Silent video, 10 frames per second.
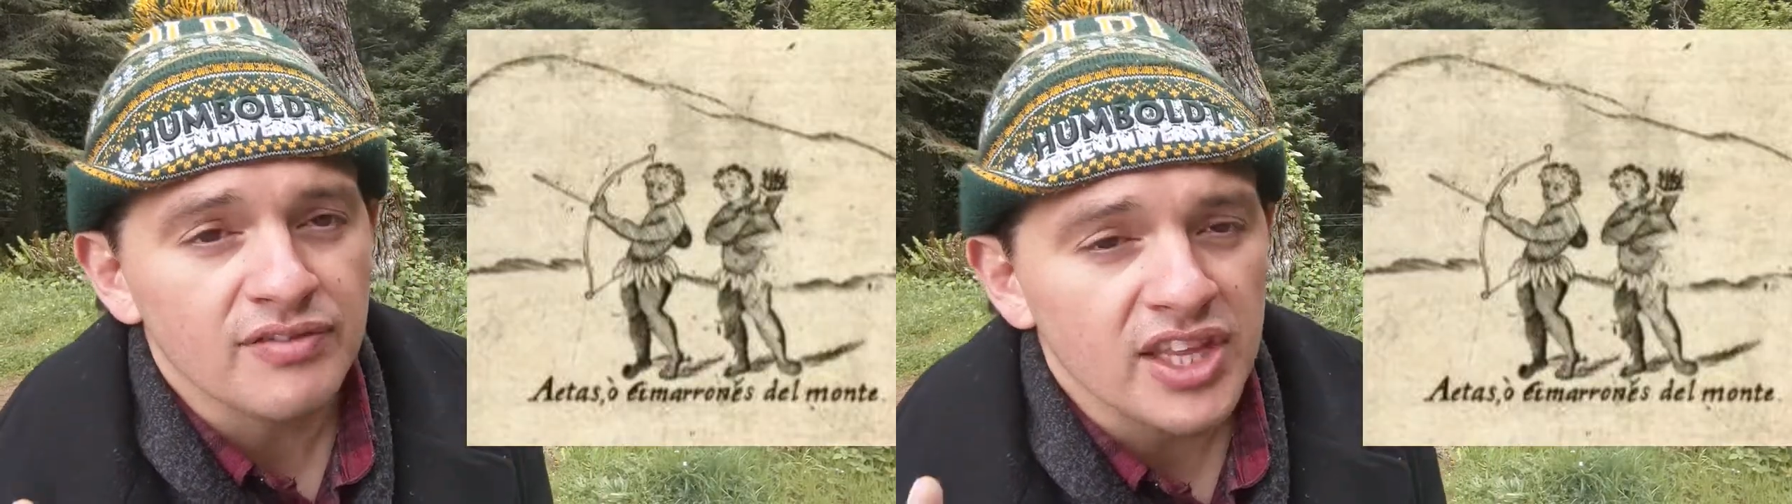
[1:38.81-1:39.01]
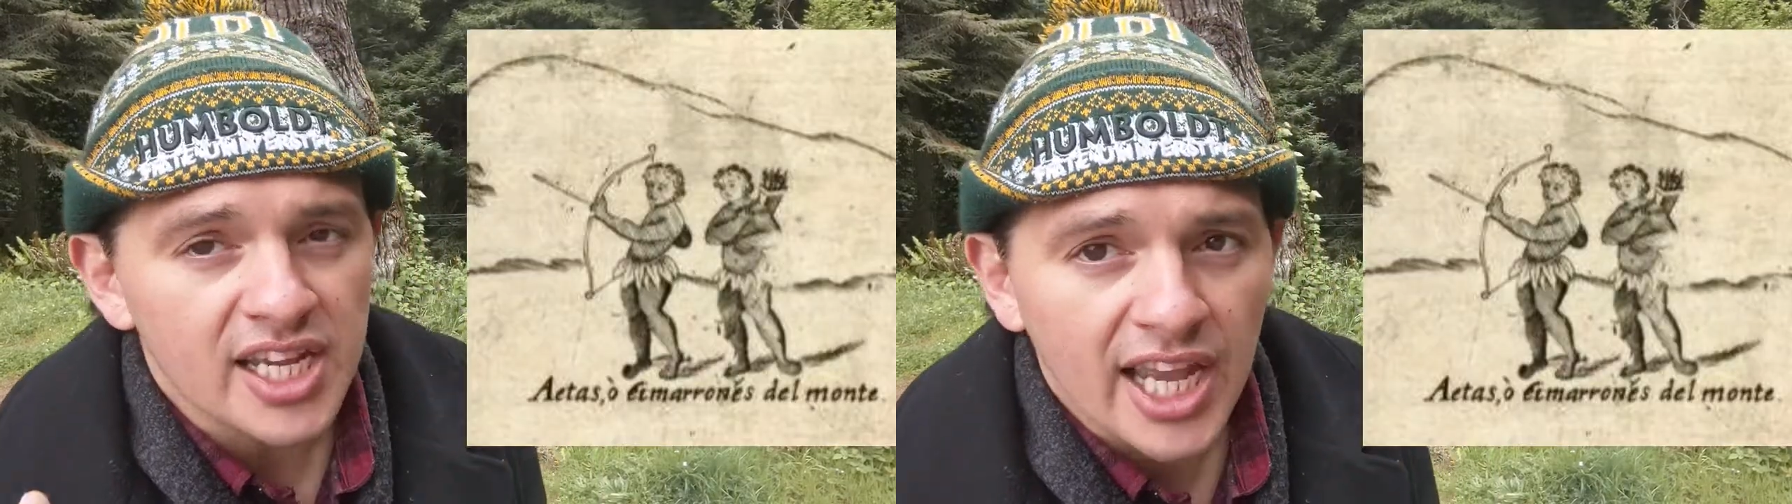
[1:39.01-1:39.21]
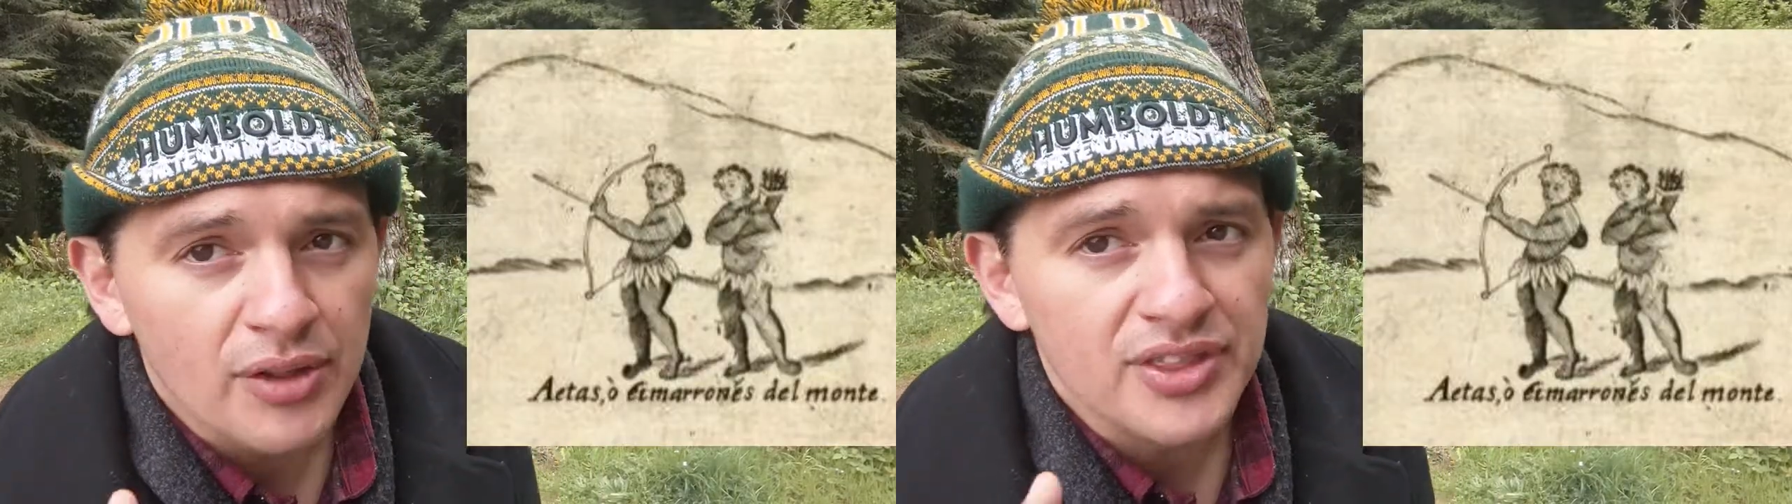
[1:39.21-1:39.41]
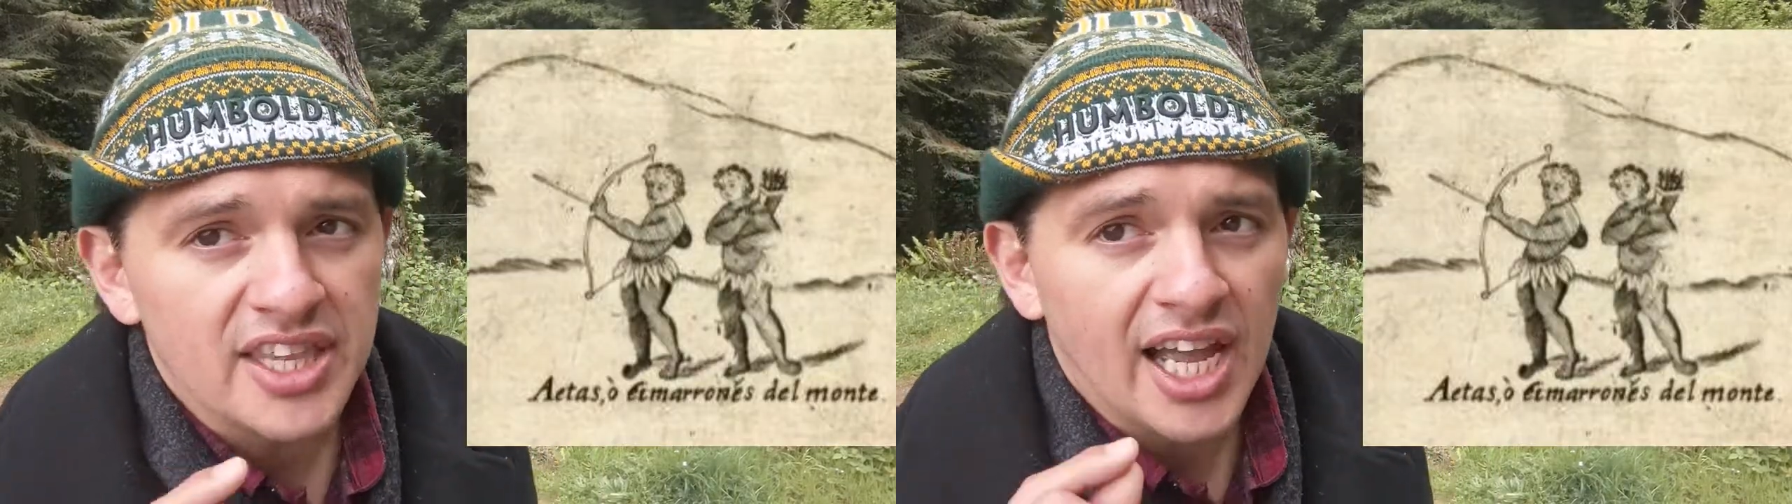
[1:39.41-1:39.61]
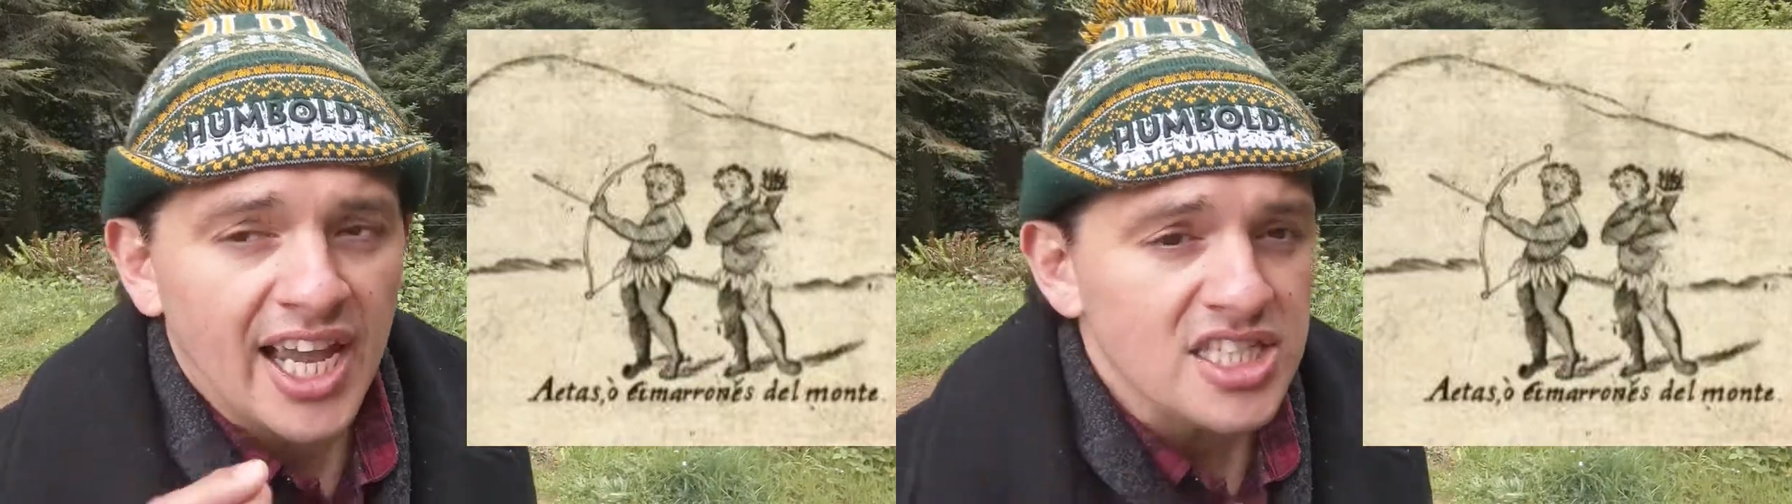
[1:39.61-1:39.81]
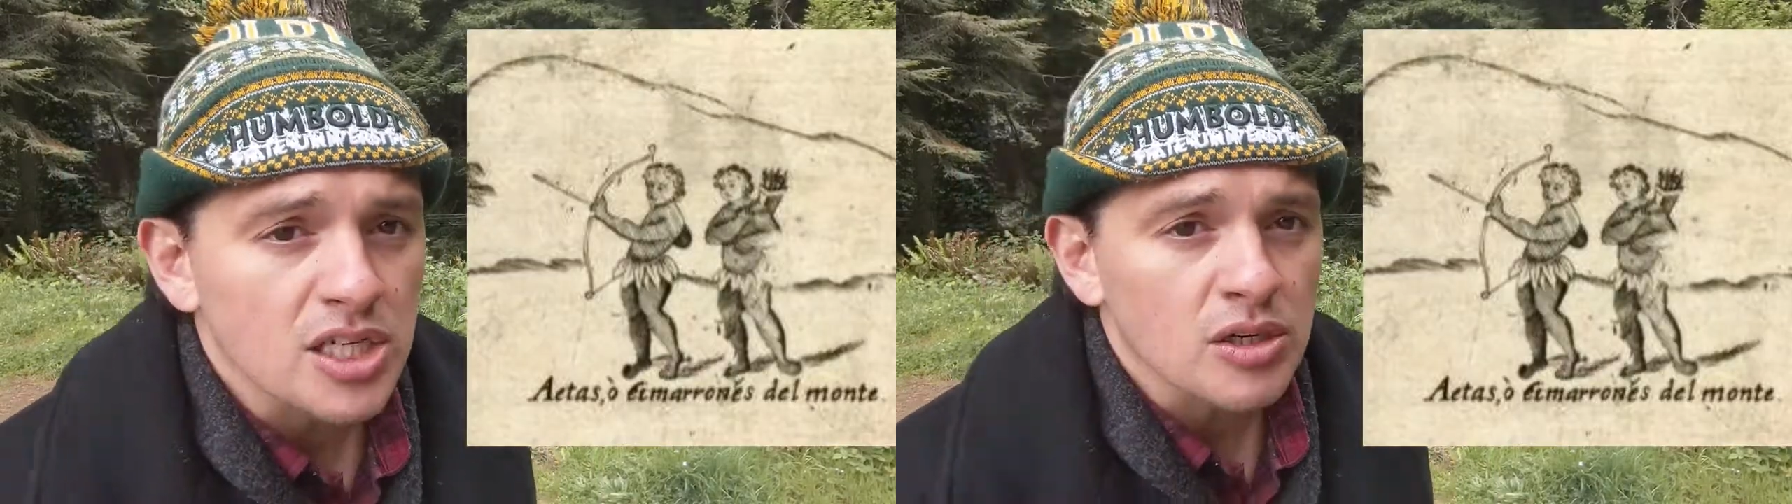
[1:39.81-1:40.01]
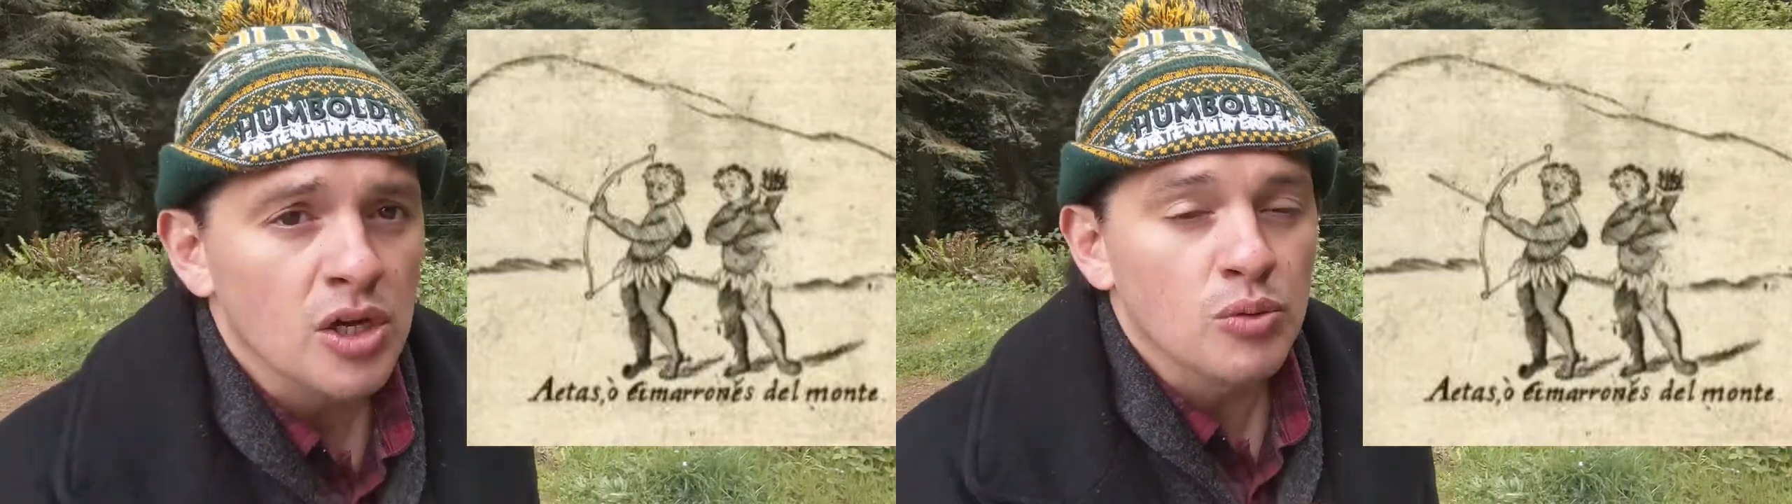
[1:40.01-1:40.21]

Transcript: the account that the Aeta